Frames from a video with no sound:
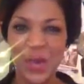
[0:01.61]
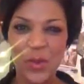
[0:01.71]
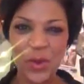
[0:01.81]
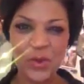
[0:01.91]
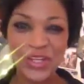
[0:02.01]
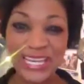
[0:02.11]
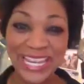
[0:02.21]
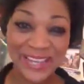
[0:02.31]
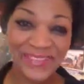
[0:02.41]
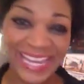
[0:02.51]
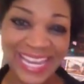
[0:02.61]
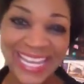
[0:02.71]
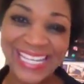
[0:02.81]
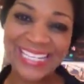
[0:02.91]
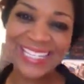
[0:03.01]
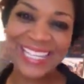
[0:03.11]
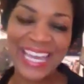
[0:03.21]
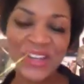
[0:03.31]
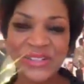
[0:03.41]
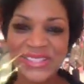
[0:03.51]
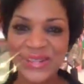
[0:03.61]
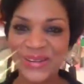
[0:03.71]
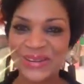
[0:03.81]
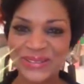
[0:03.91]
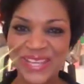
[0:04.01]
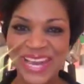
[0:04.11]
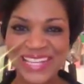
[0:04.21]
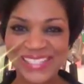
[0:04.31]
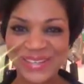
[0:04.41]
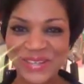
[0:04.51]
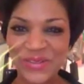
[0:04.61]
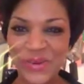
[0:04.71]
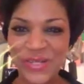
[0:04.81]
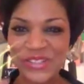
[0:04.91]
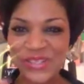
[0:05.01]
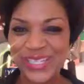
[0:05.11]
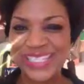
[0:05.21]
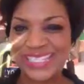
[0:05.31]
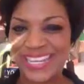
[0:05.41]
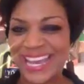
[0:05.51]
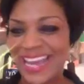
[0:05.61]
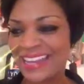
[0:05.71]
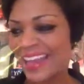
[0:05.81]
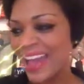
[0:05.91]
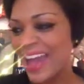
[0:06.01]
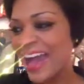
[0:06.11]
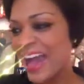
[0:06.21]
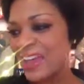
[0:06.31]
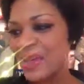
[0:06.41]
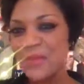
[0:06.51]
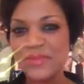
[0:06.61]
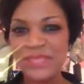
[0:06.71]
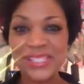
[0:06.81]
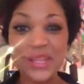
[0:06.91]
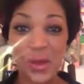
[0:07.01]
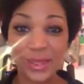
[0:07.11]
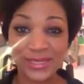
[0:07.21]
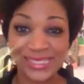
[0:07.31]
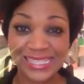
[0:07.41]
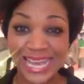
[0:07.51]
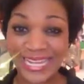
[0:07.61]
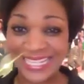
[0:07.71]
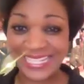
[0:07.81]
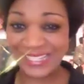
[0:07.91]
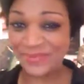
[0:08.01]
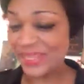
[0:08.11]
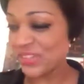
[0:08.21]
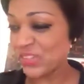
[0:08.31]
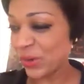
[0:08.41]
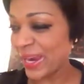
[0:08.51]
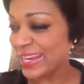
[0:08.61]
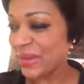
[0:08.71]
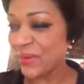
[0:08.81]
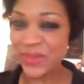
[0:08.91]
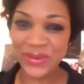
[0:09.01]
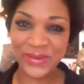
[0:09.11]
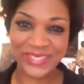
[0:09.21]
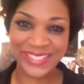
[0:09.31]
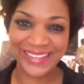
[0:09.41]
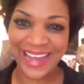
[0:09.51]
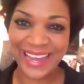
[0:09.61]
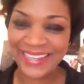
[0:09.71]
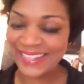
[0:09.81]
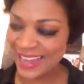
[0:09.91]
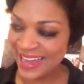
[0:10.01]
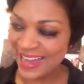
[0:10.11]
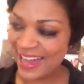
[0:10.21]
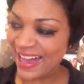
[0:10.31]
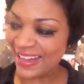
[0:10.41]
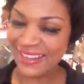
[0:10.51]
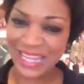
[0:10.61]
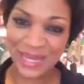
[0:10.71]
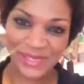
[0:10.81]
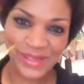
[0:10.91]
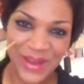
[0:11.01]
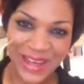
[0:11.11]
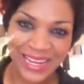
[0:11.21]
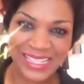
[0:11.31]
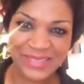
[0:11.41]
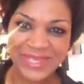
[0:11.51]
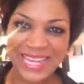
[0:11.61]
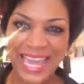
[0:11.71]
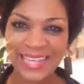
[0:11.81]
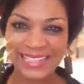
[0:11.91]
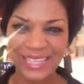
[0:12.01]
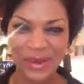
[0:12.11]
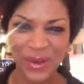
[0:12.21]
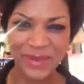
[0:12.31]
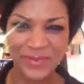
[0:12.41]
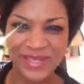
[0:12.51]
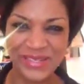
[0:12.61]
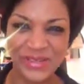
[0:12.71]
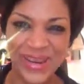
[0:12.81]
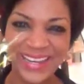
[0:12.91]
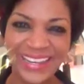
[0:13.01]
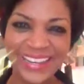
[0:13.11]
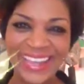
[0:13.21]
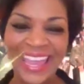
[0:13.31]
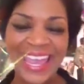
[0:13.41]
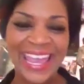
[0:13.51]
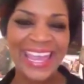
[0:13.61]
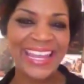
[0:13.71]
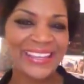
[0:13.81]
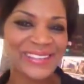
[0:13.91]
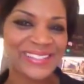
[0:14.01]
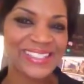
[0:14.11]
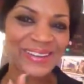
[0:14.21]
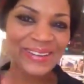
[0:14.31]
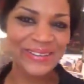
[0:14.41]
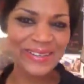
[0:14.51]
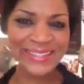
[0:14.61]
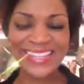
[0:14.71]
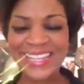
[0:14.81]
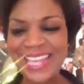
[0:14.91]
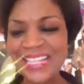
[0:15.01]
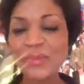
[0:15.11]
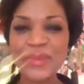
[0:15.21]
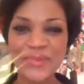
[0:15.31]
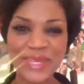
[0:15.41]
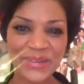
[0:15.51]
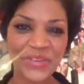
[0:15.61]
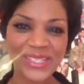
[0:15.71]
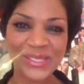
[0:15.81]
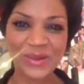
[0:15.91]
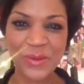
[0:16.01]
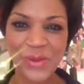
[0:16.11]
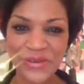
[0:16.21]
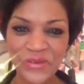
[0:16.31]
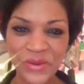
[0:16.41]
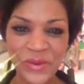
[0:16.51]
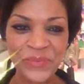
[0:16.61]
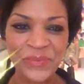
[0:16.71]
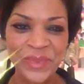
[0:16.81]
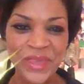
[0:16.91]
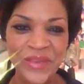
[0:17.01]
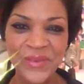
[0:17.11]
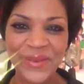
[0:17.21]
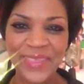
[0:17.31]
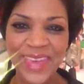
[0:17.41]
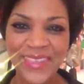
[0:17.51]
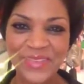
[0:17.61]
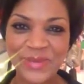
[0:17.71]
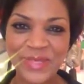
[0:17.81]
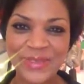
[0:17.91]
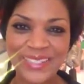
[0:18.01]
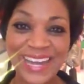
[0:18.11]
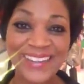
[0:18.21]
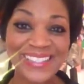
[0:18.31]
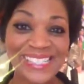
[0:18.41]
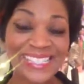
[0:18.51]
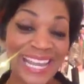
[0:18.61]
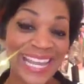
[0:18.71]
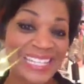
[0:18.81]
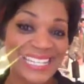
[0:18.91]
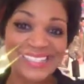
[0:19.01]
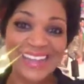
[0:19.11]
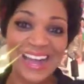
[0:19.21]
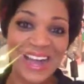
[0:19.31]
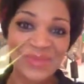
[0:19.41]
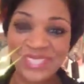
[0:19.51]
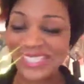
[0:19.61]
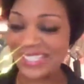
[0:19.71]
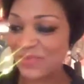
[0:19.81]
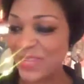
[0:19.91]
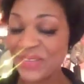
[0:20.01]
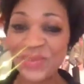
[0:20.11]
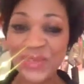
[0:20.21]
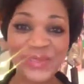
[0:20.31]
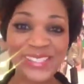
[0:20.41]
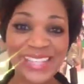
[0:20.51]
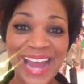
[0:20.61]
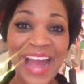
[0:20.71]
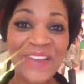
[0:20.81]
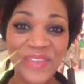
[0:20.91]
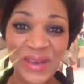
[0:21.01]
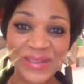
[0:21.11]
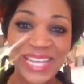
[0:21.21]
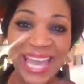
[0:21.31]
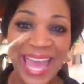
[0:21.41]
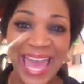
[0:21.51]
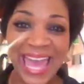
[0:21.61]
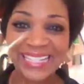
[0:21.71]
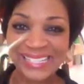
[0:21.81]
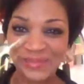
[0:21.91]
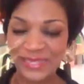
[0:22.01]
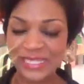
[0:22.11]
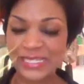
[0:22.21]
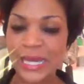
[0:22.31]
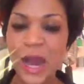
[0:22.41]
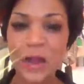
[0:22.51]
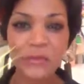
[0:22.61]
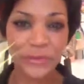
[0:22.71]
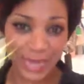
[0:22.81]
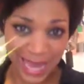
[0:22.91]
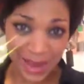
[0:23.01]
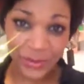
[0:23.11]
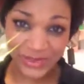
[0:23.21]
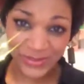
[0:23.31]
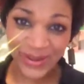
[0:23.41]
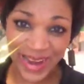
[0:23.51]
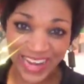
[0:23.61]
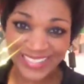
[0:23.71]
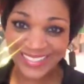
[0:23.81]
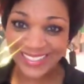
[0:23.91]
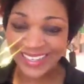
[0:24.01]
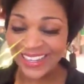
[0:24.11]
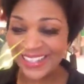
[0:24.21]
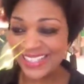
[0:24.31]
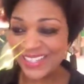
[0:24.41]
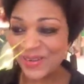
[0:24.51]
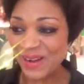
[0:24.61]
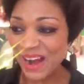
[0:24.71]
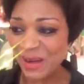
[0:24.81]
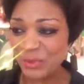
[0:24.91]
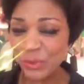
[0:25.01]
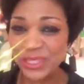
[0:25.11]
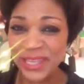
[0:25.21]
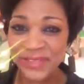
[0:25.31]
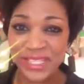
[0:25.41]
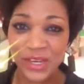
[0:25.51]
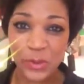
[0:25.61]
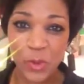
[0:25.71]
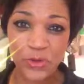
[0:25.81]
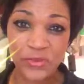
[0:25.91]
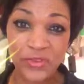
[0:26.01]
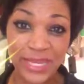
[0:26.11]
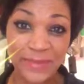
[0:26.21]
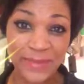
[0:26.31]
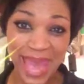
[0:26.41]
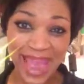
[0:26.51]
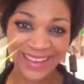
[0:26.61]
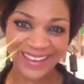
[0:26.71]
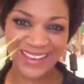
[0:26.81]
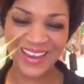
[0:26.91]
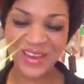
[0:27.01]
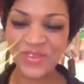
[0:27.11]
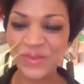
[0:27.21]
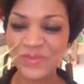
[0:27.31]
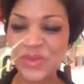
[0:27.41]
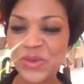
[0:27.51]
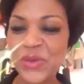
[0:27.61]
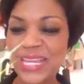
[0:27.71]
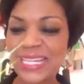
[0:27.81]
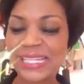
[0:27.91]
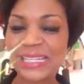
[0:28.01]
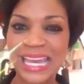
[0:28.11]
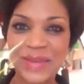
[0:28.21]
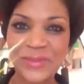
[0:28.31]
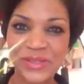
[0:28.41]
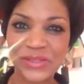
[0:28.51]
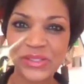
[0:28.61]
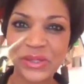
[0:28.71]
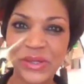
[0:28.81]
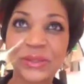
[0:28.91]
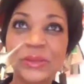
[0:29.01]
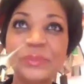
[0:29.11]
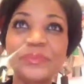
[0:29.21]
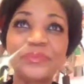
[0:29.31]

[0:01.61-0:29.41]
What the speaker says: Well, good evening, Inner Circle. You guys are in for a treat tonight. I am so excited to be training with you tonight. Glam Squad has been handling quite a bit of training in Inner Circle, and that's been beneficial. I'm grateful for that. They've been doing an outstanding job. Just some individuals that I felt had something to offer, and I was right. So, would love to hear more feedback from you in Glam Inner Circle.